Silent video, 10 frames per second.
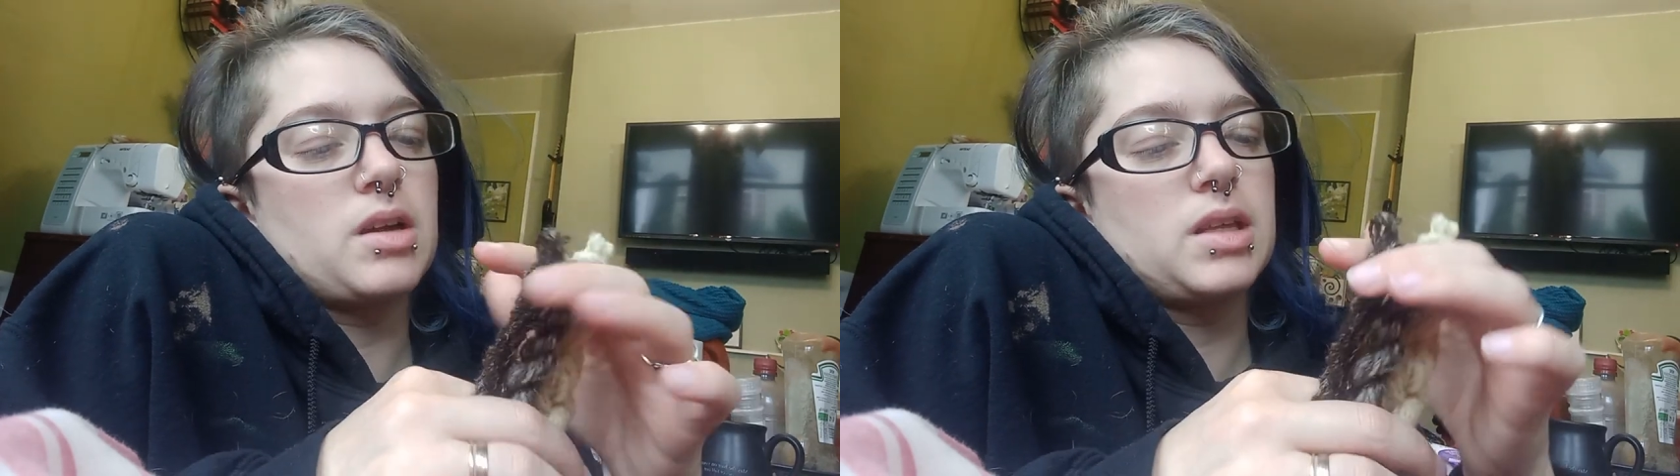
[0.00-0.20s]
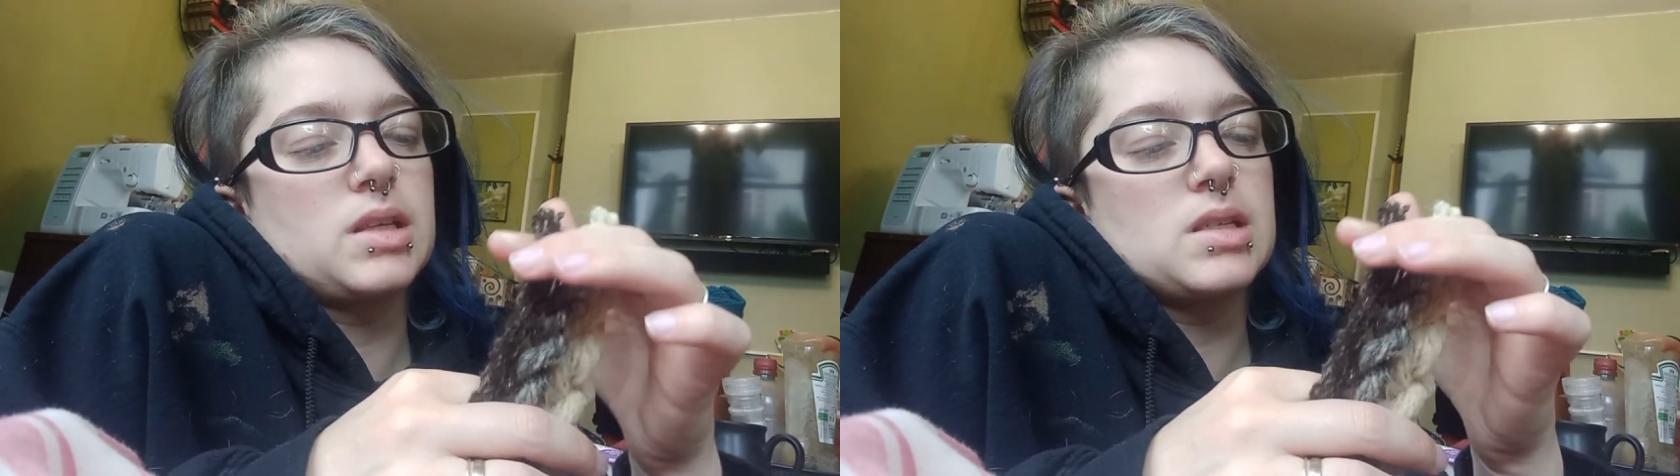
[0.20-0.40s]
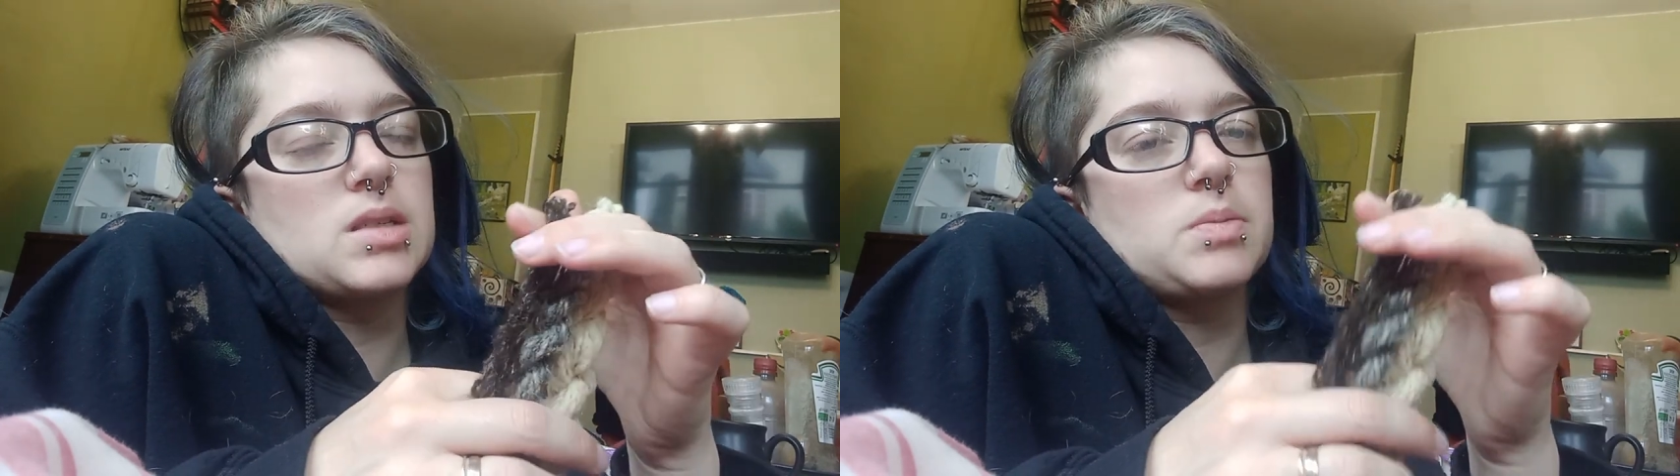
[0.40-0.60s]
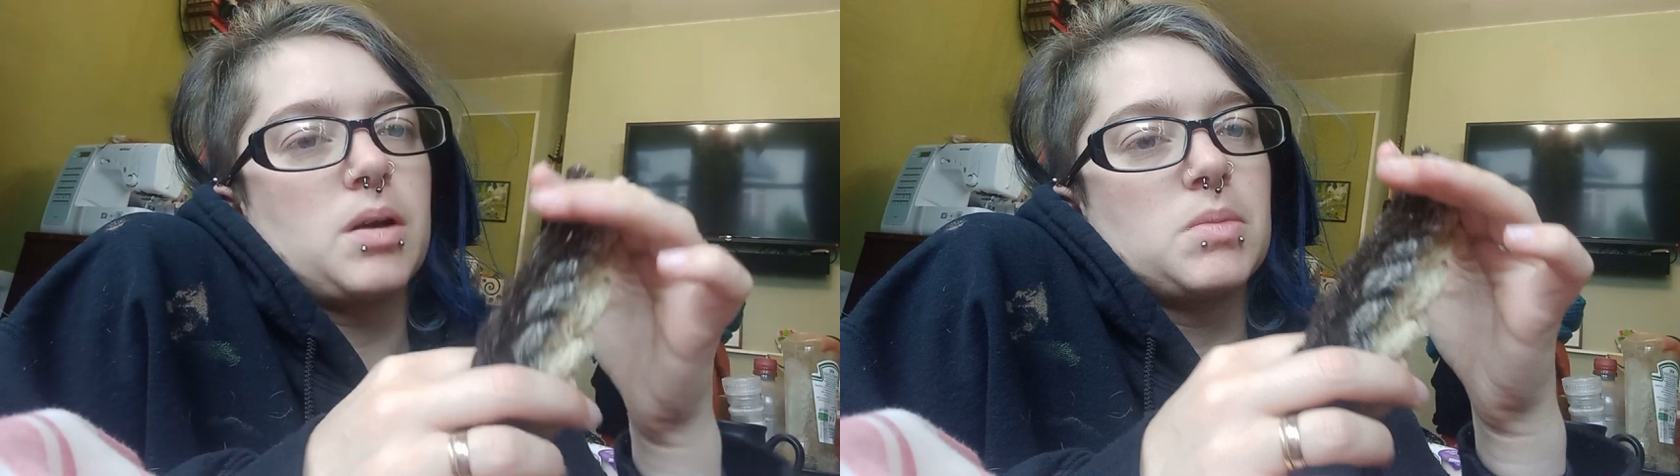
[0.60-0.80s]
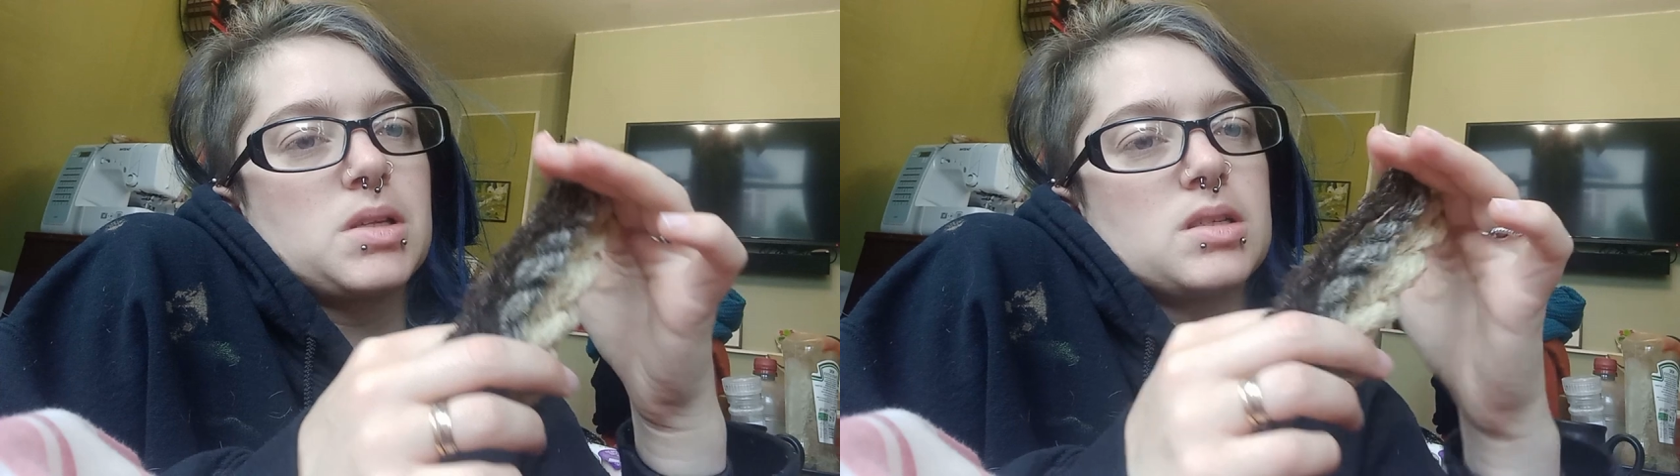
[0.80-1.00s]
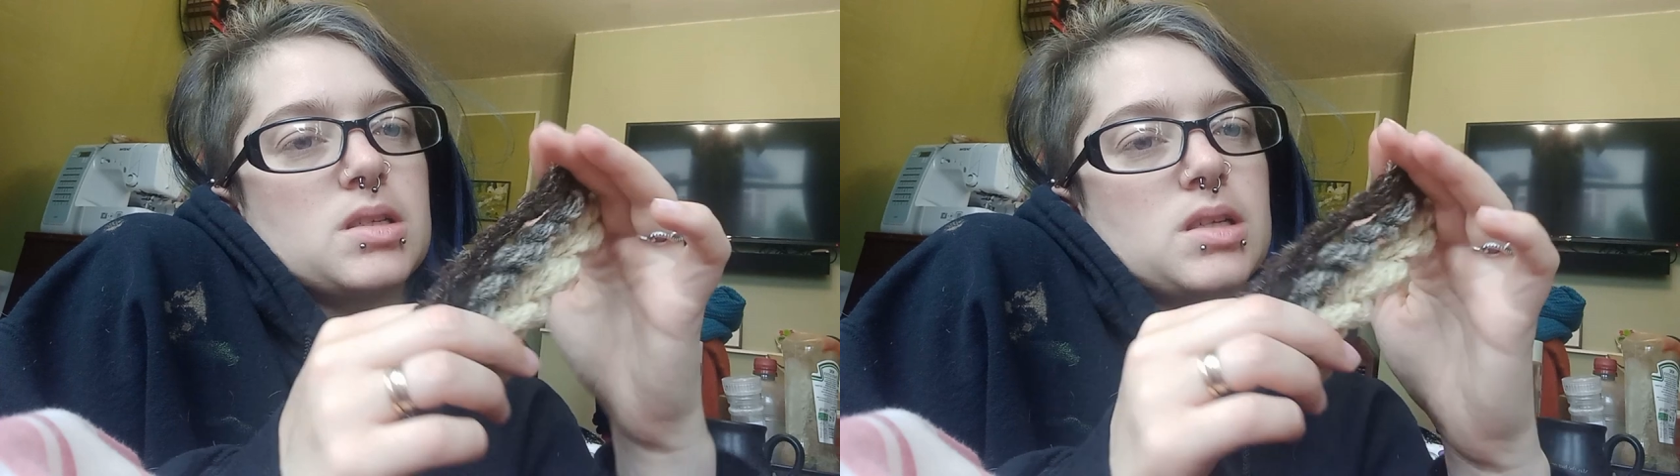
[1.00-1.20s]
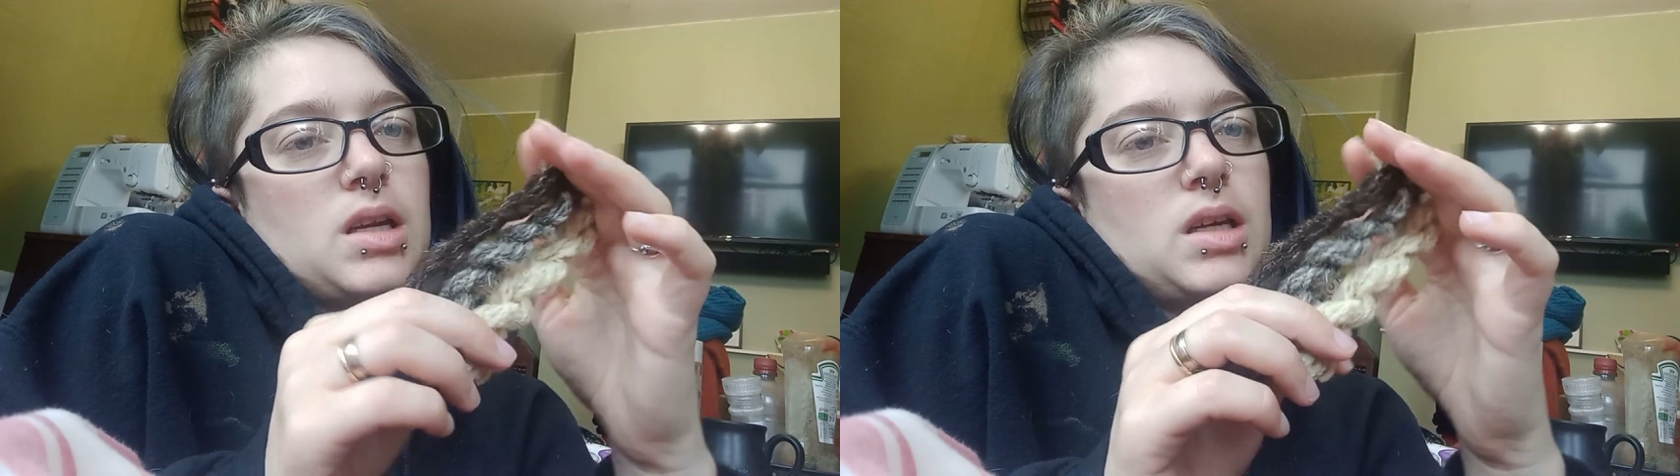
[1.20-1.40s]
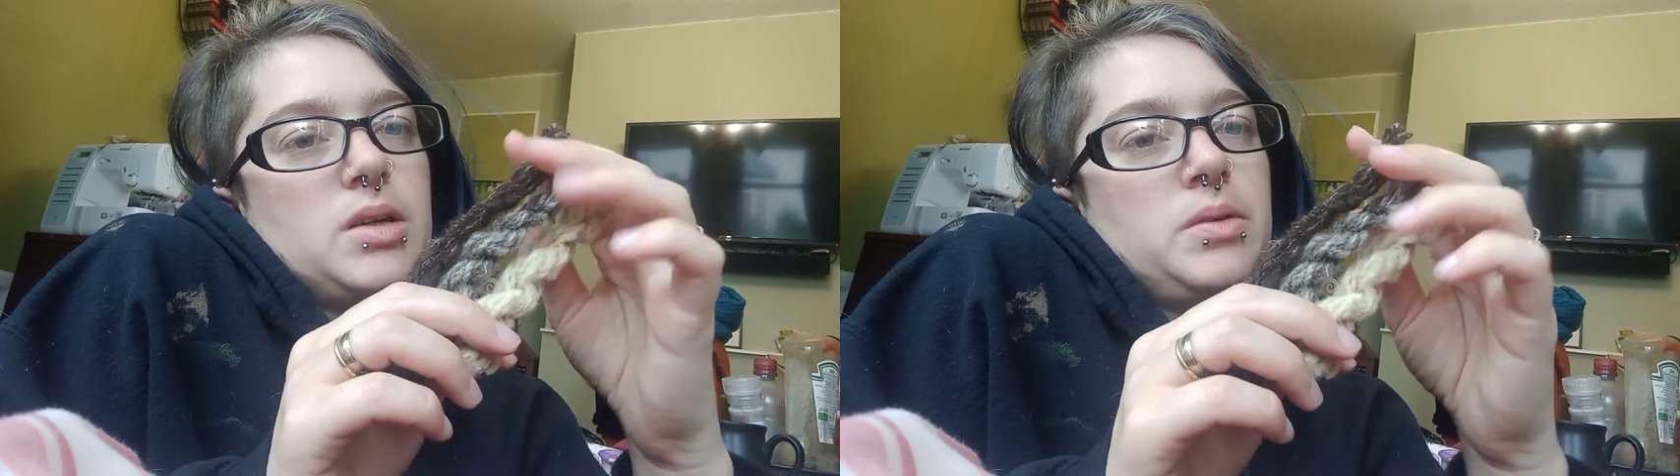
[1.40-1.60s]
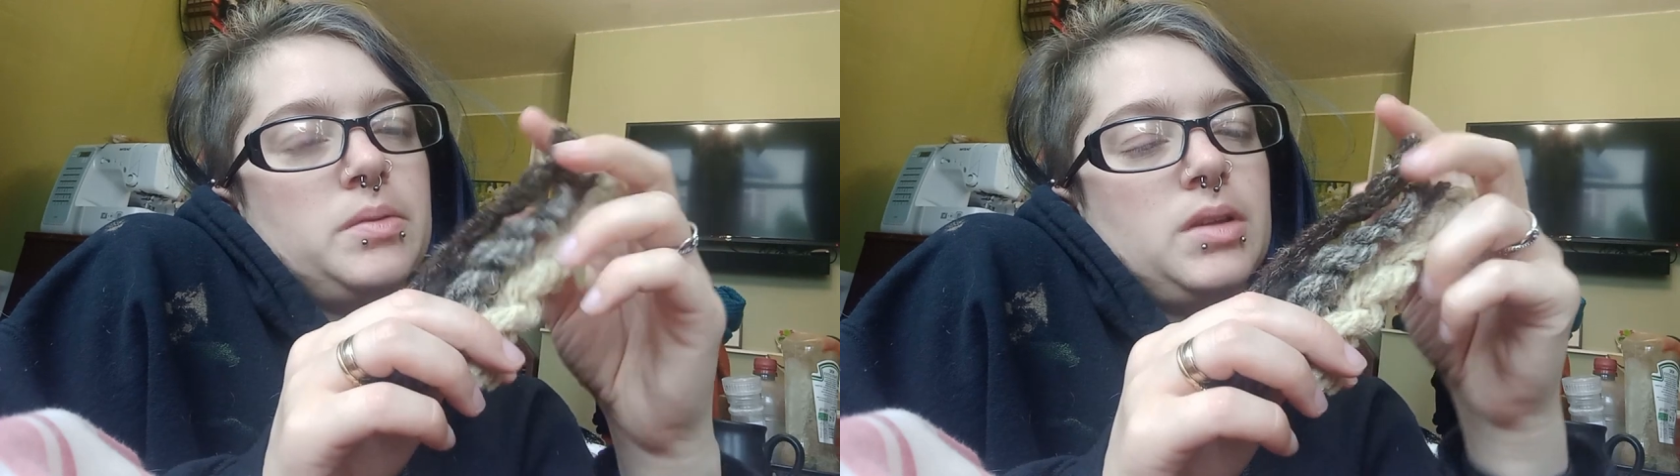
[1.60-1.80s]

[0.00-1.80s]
I think these experiments are just going to